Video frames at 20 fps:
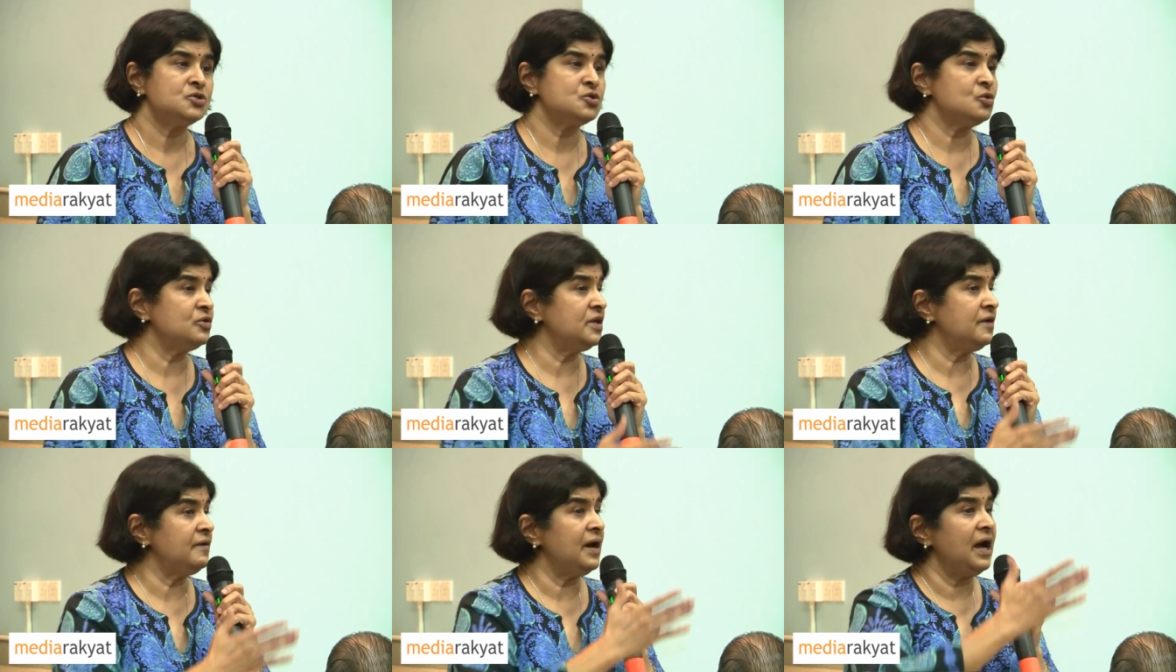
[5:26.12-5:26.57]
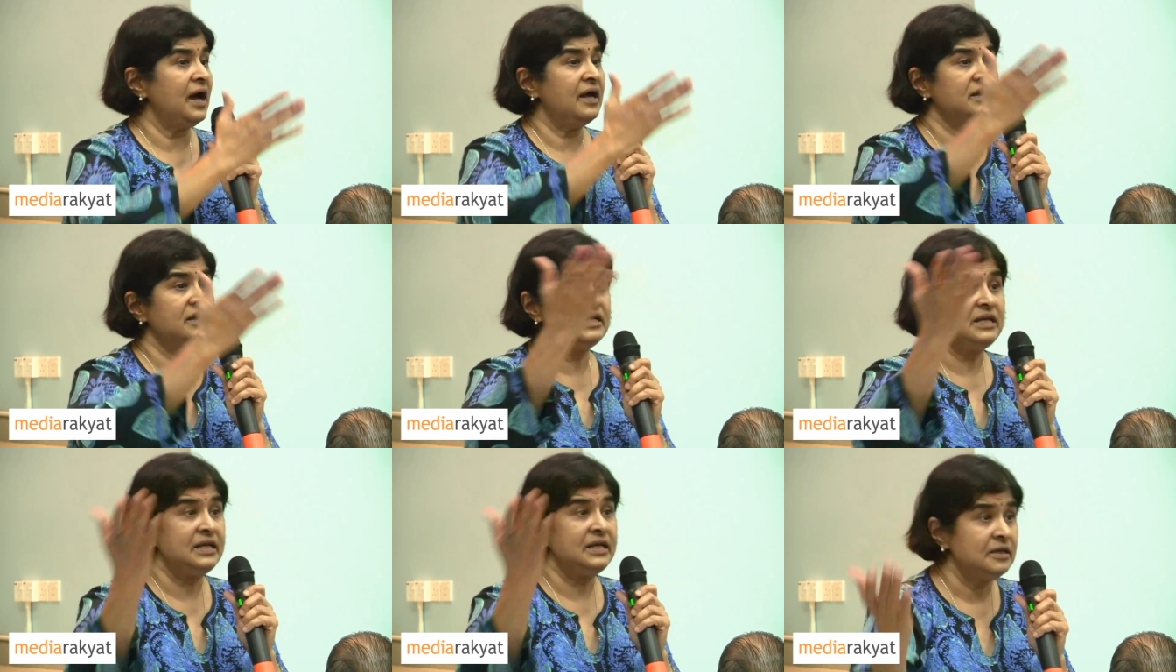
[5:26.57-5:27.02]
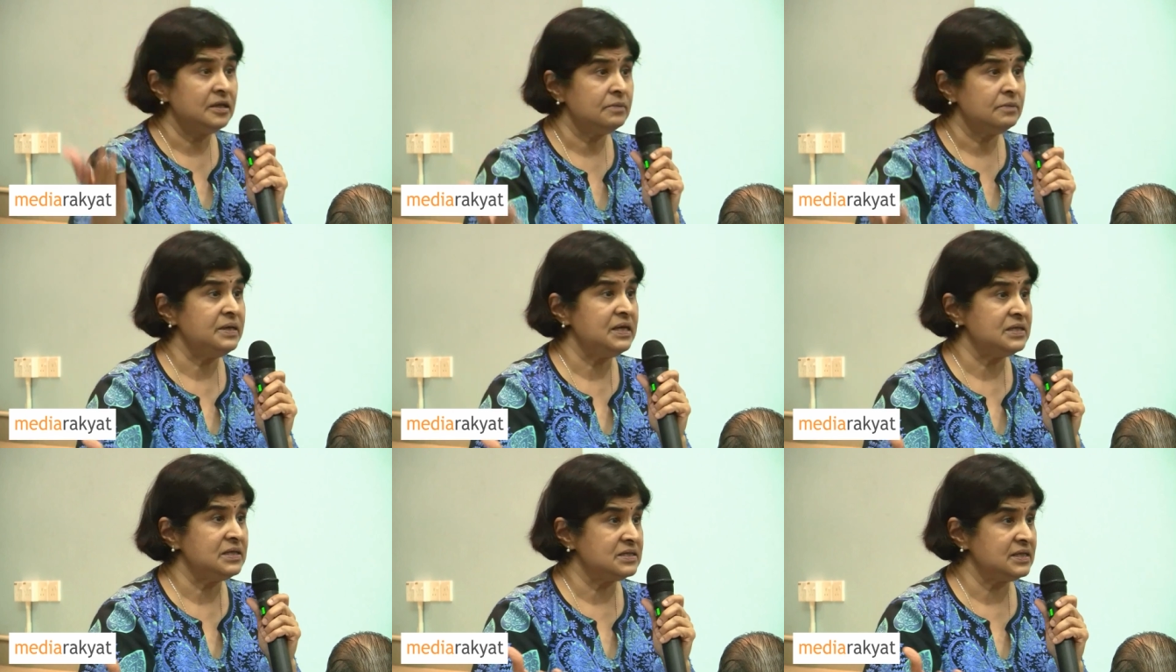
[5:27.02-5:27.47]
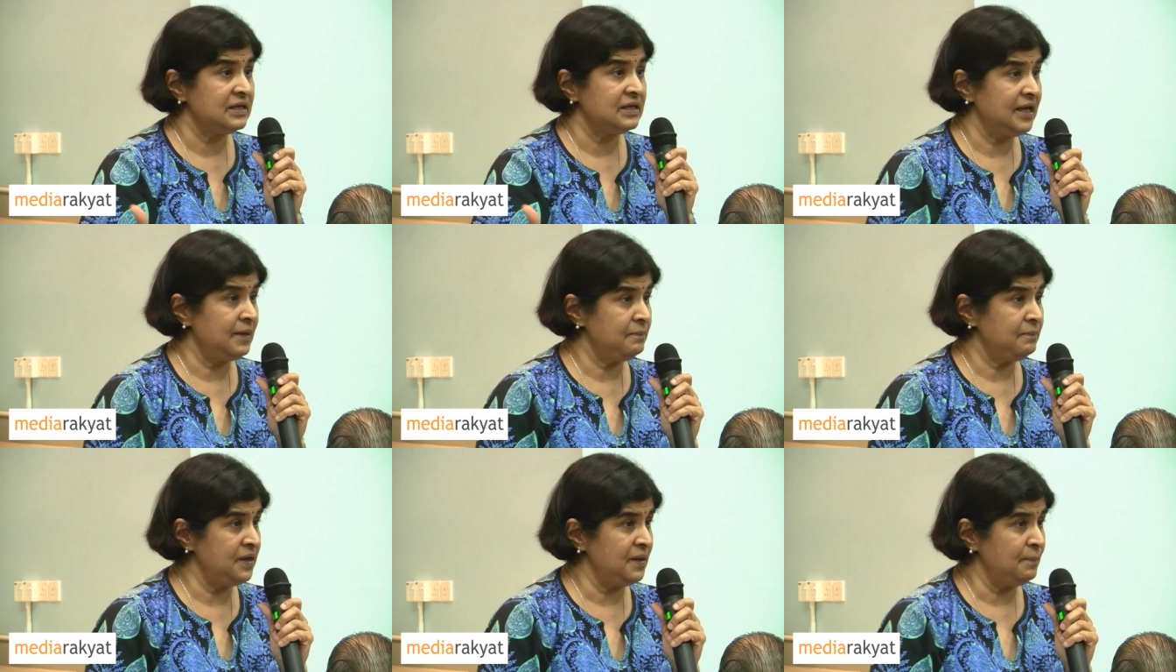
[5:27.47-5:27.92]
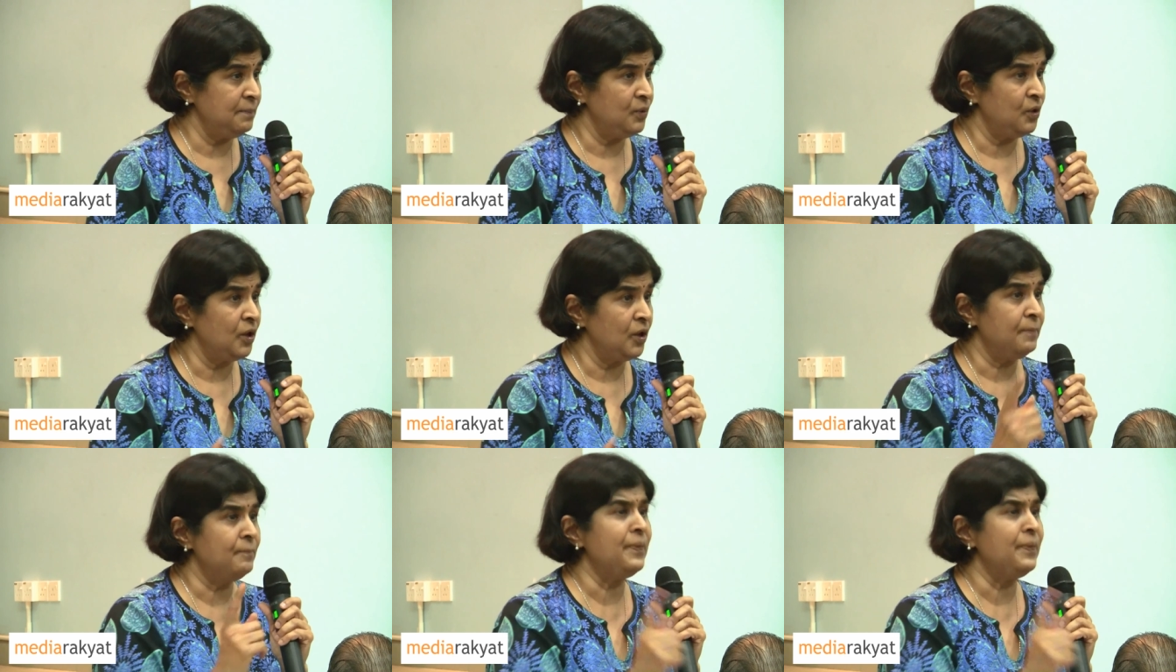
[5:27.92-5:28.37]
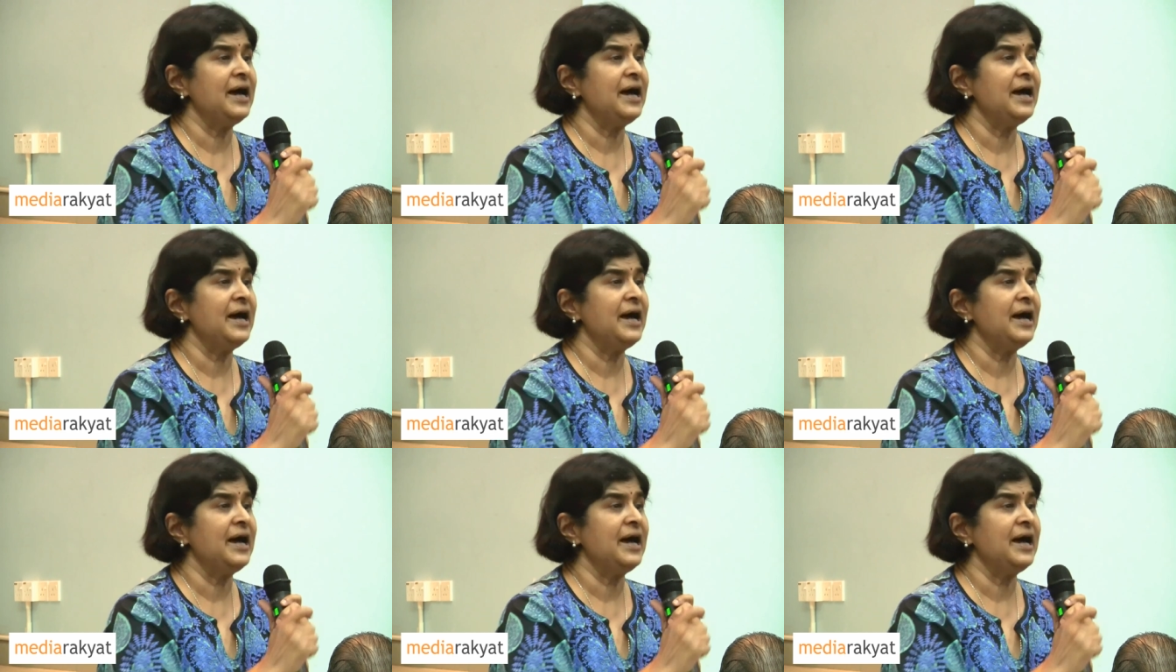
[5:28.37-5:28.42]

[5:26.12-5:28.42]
So there are other legal means that can be employed.